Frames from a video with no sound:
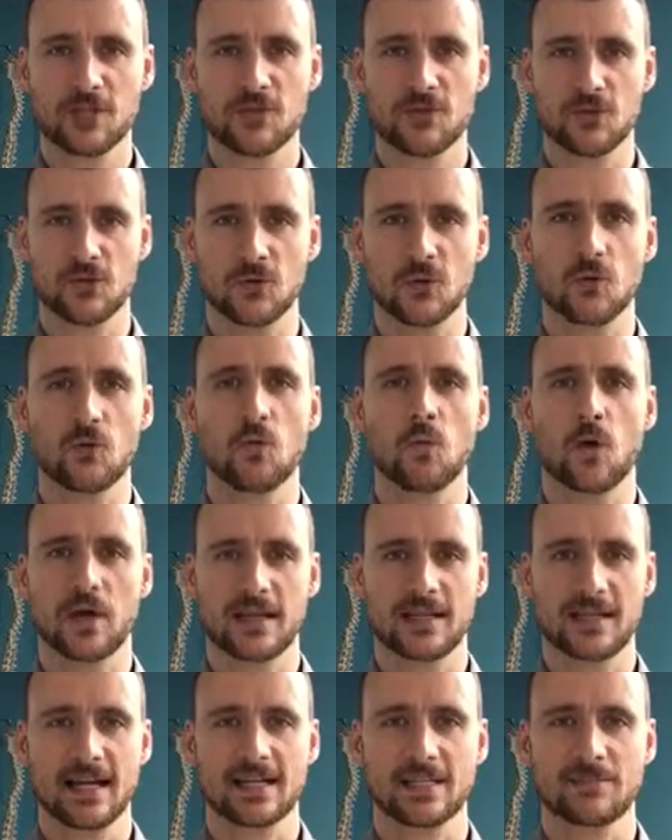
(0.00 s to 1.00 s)
do what
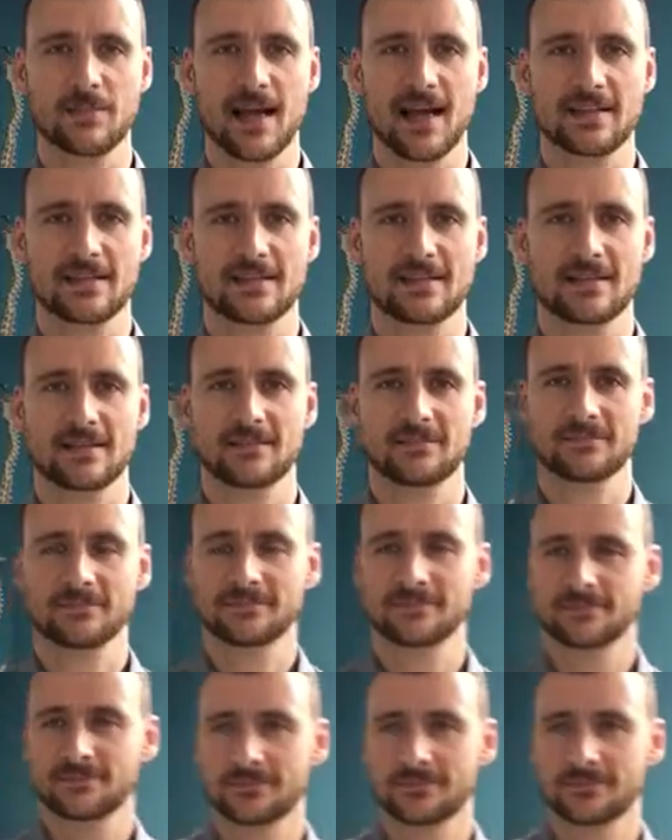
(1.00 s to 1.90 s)
it does best.